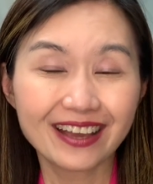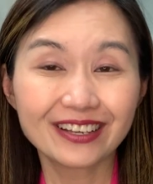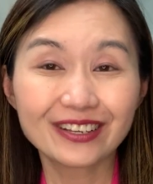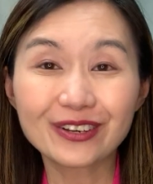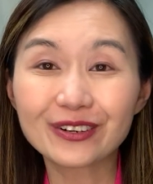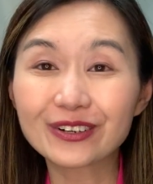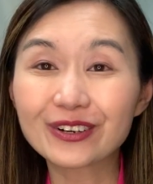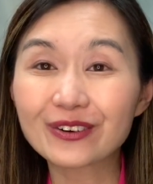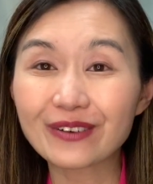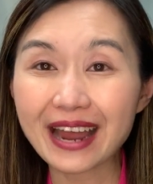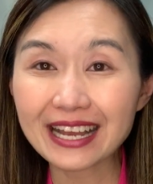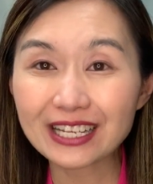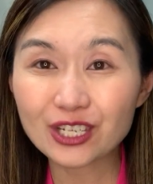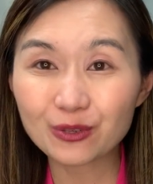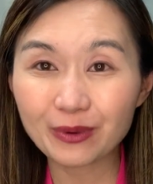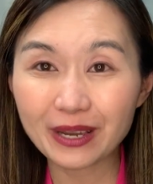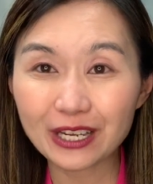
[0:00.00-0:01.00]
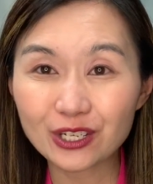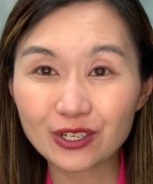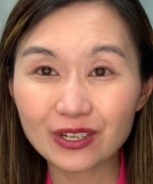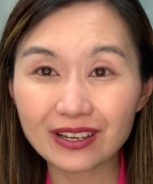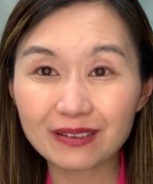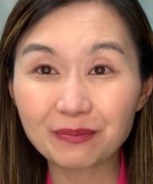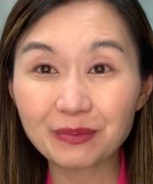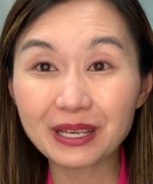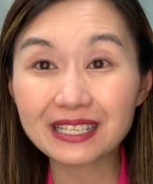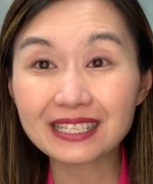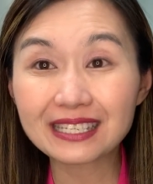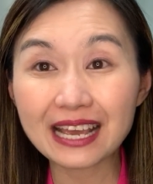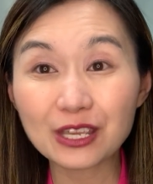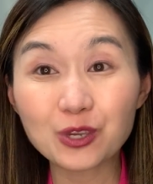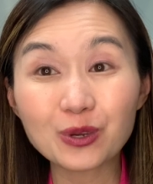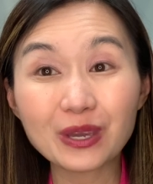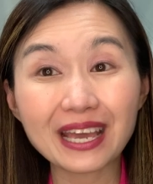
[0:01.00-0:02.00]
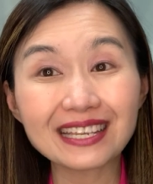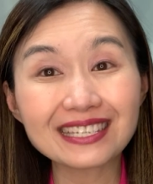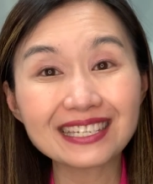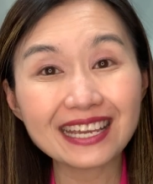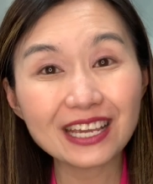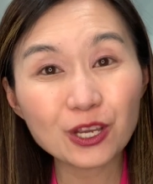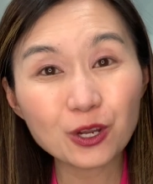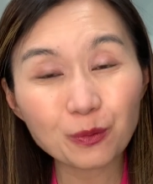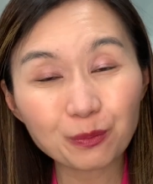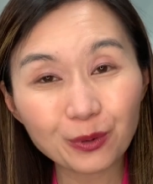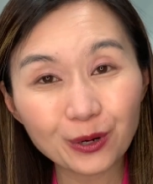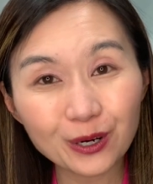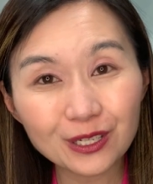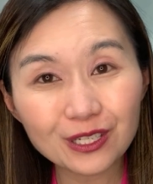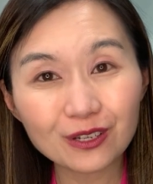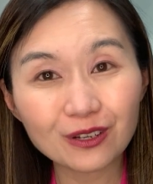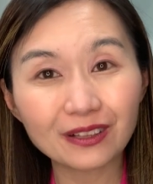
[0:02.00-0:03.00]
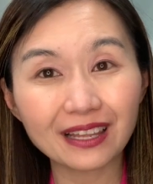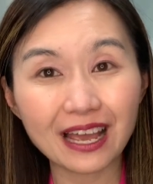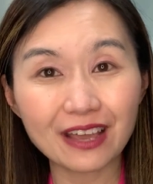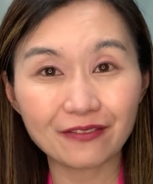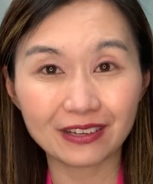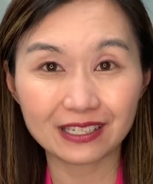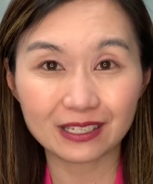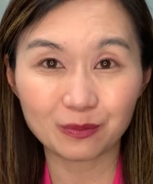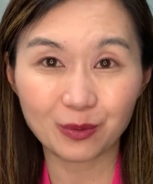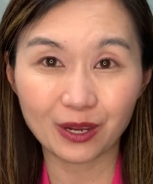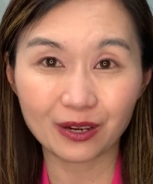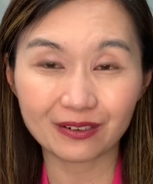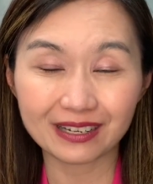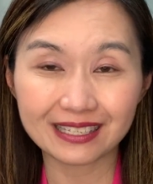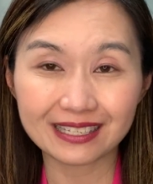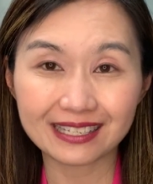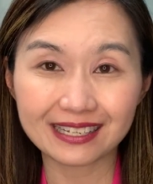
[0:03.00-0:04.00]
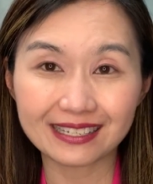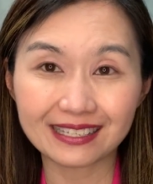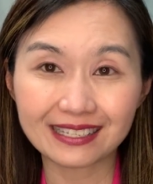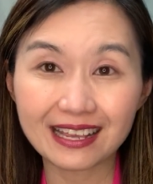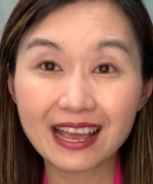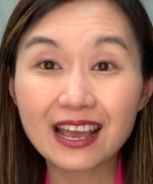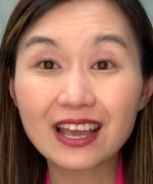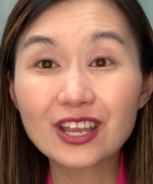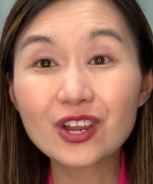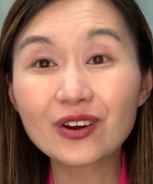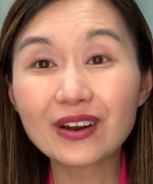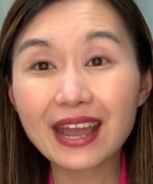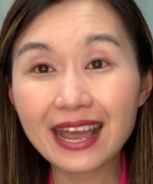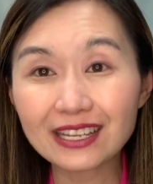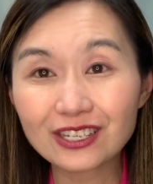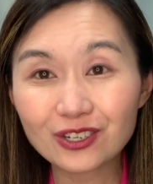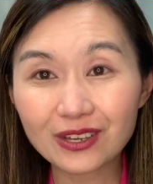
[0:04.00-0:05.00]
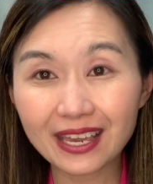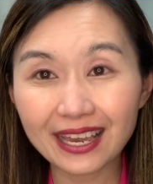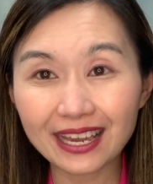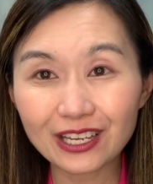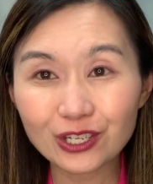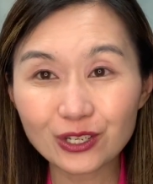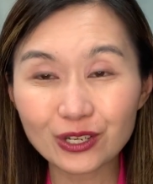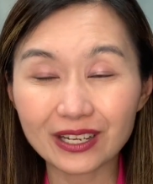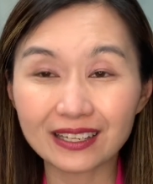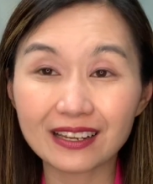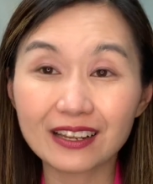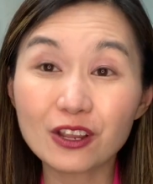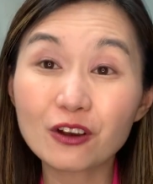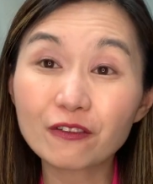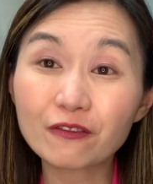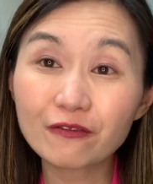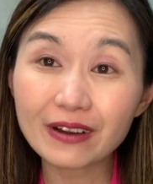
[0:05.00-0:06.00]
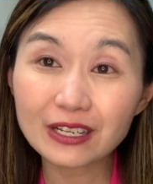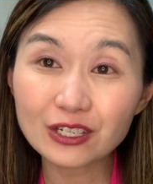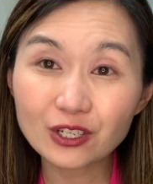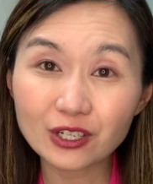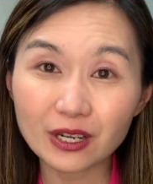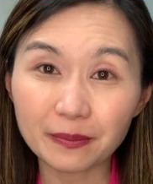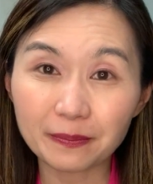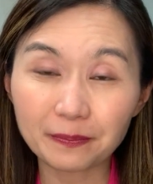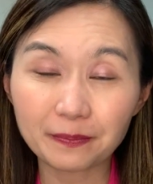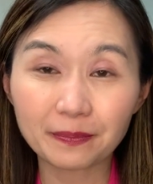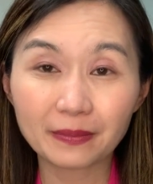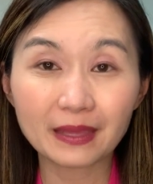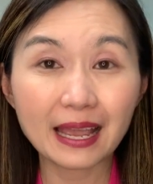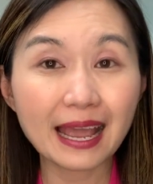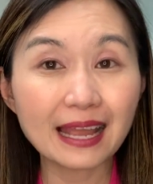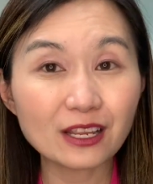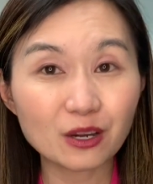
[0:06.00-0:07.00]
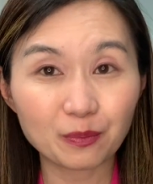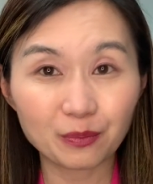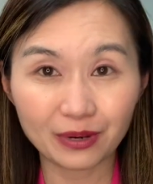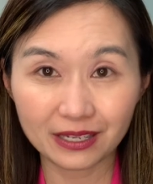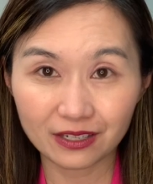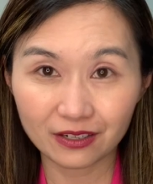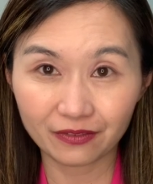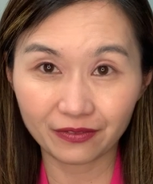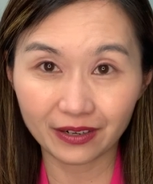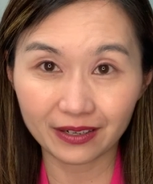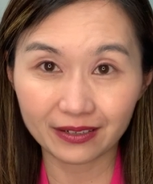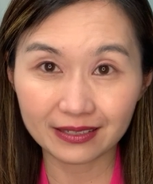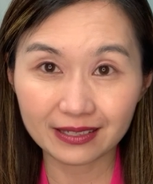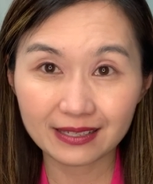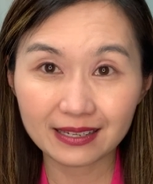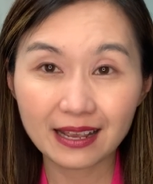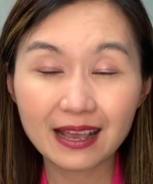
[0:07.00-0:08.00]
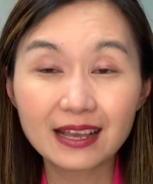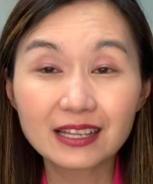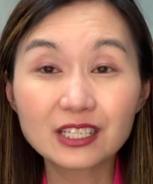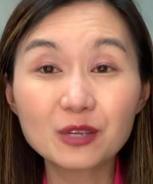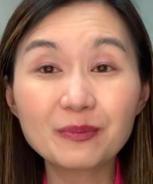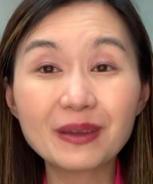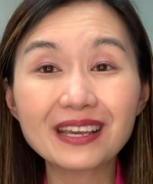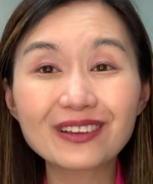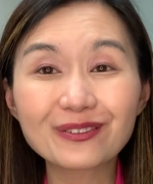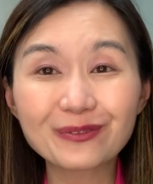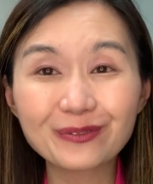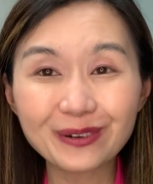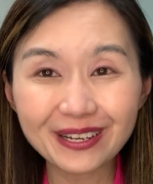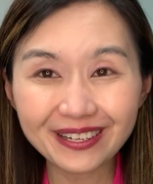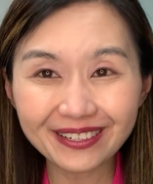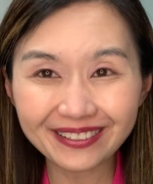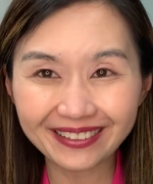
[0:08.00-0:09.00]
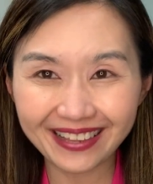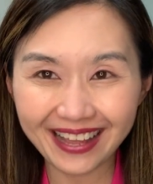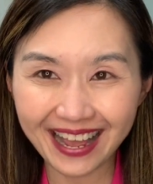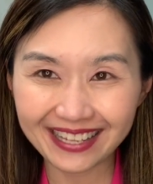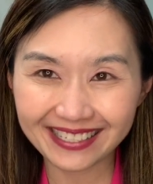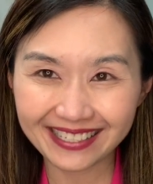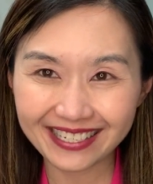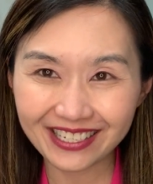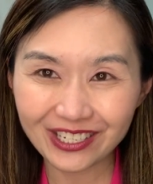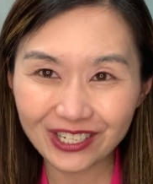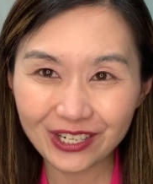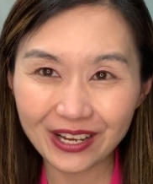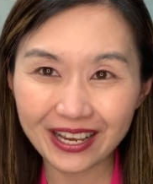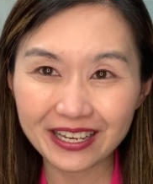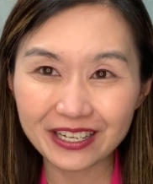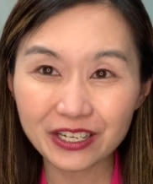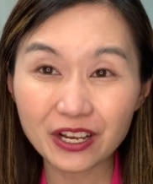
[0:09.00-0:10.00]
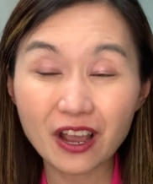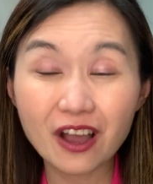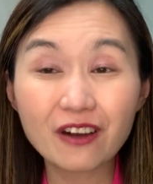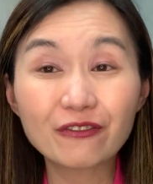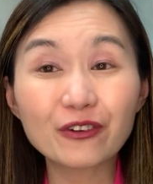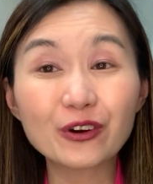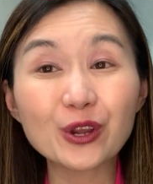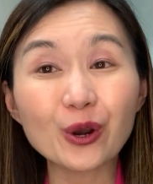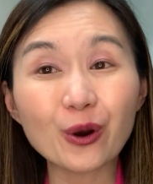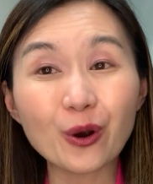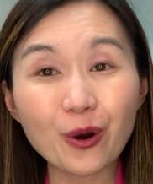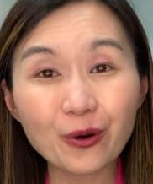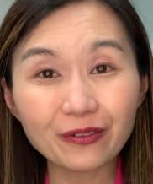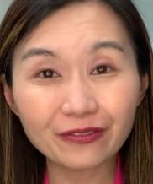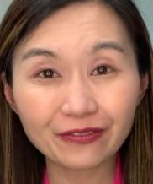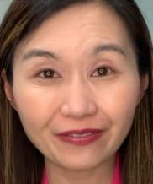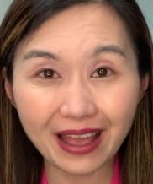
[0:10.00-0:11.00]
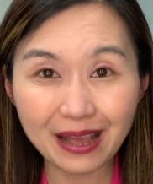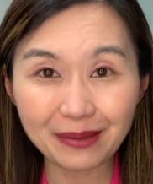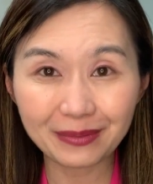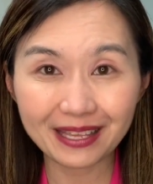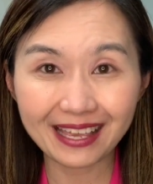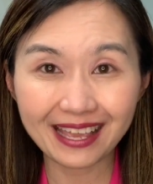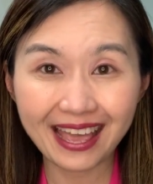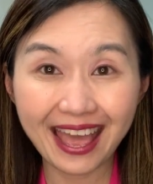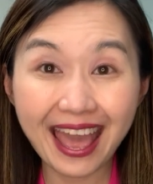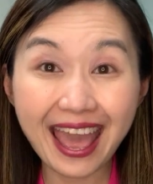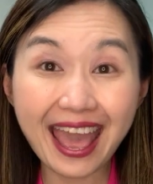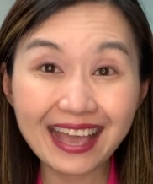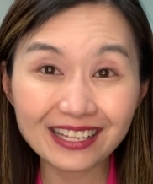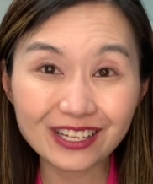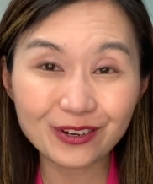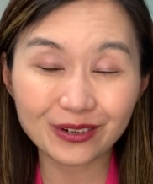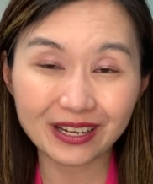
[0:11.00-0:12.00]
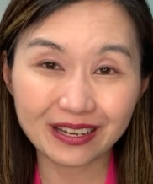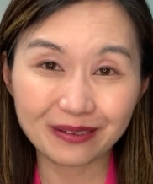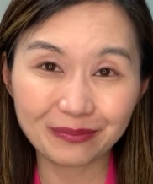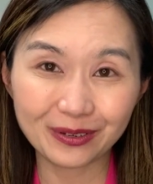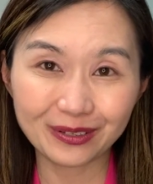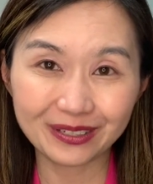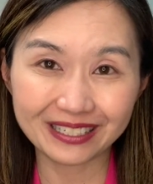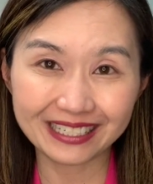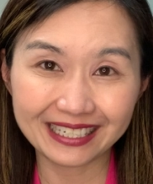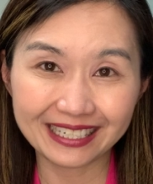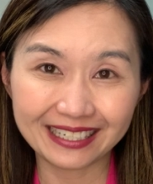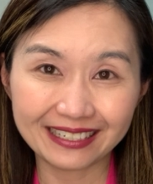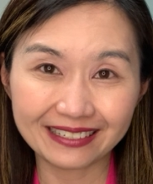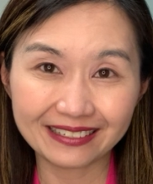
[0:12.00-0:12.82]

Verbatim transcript: Your graduation means that you can take your personal life experiences, your education, your friendship, and your perseverance to make real lasting change for your own family and your community.